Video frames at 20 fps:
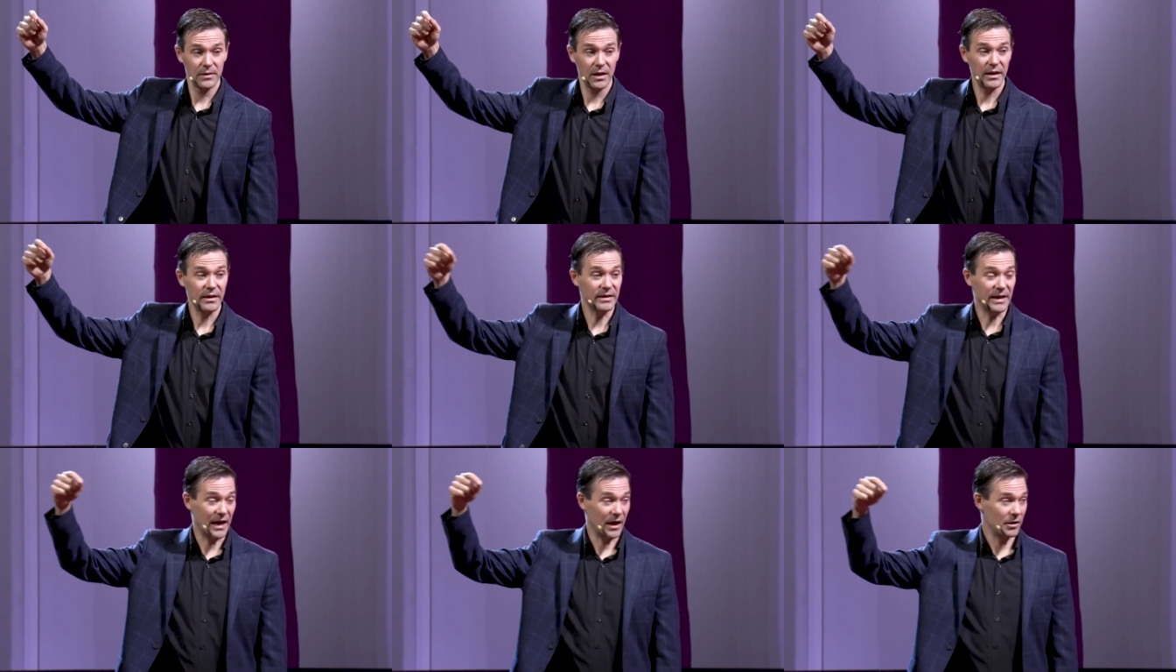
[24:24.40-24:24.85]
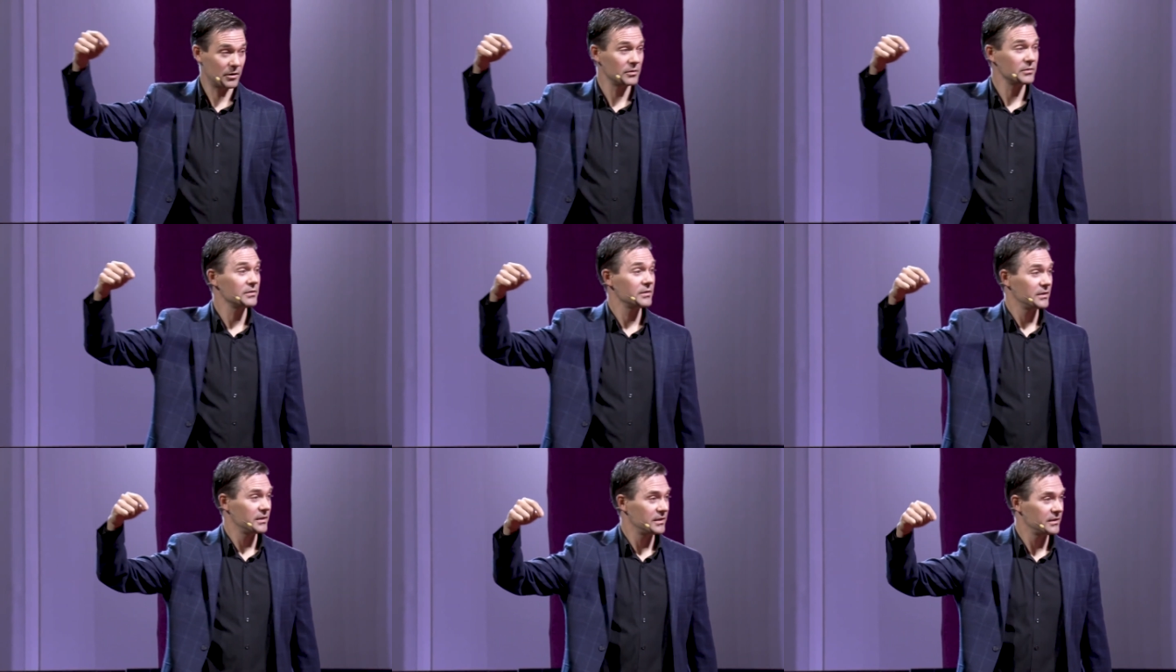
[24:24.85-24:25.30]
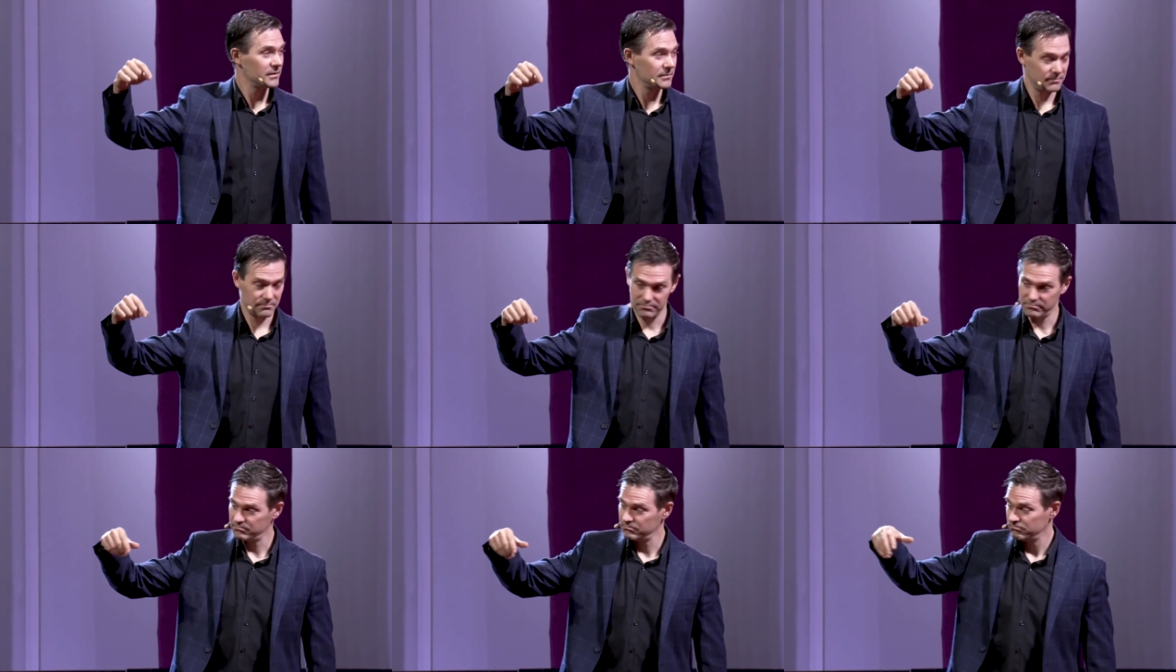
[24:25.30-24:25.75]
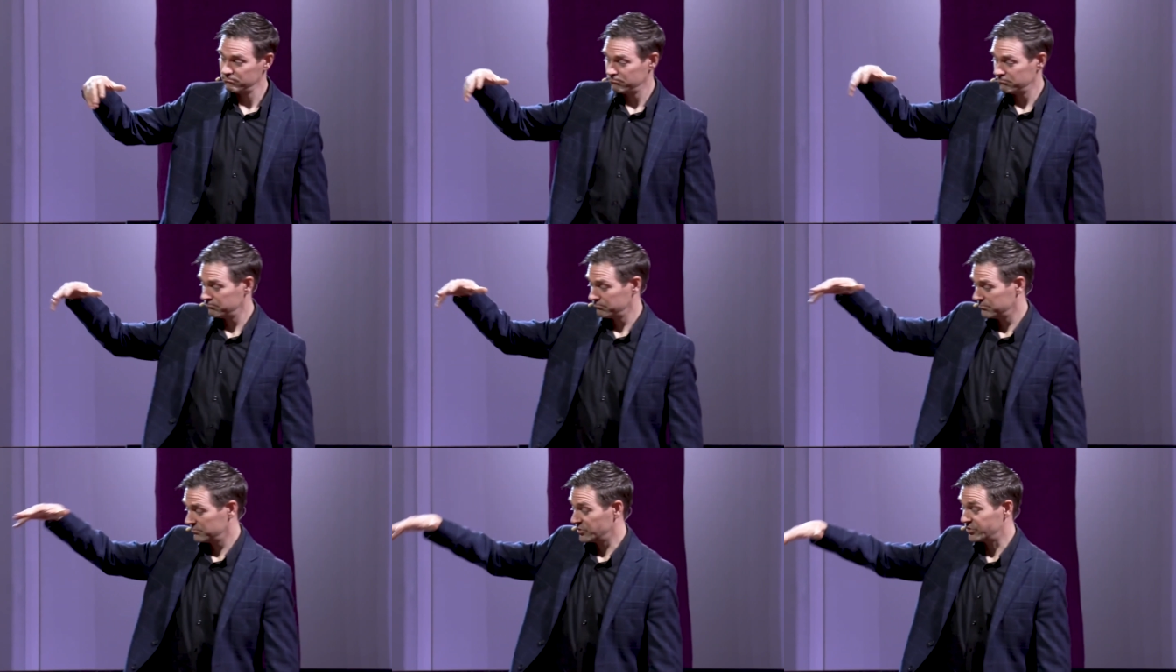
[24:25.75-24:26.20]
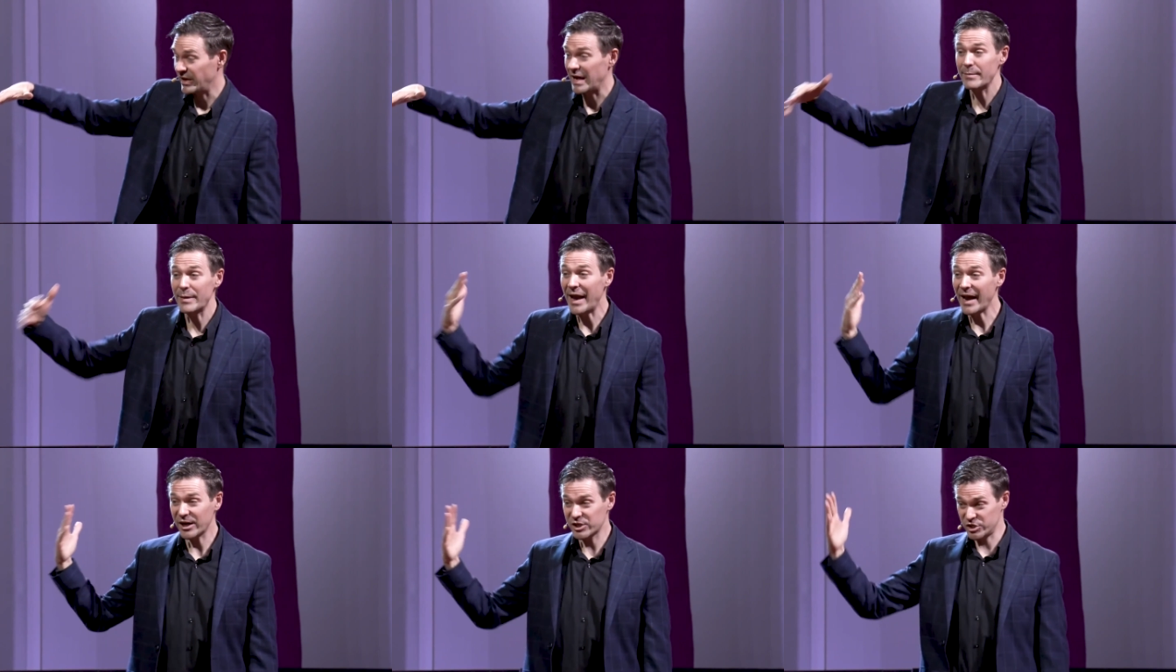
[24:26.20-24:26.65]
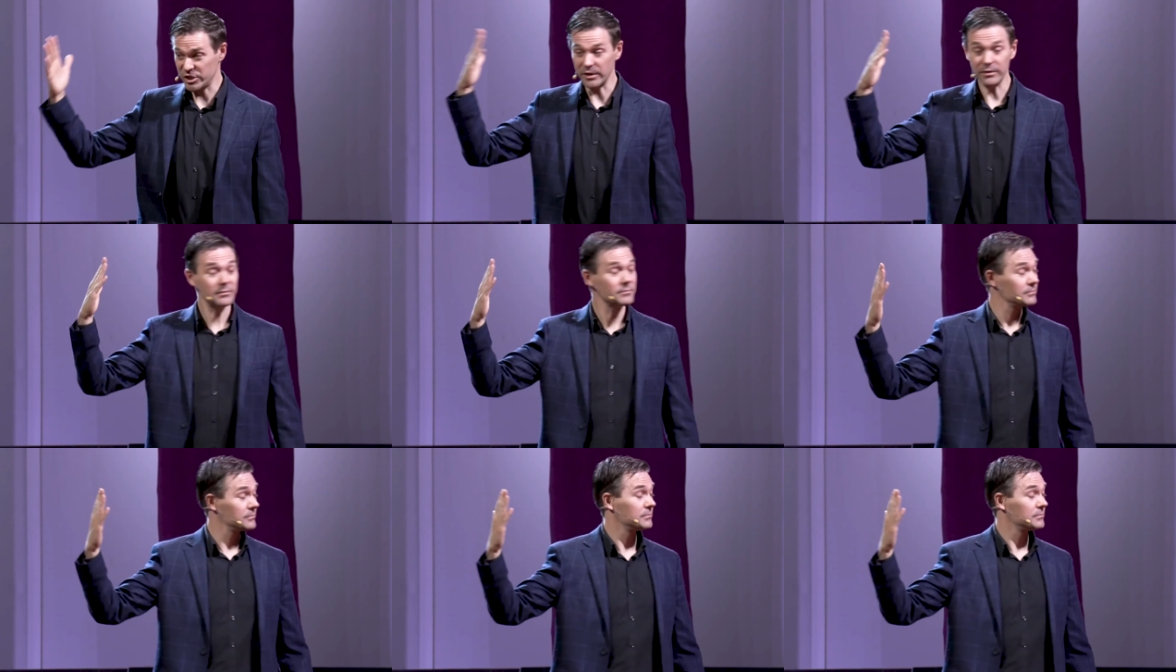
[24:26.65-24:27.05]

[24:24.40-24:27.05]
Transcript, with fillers: Now, same action,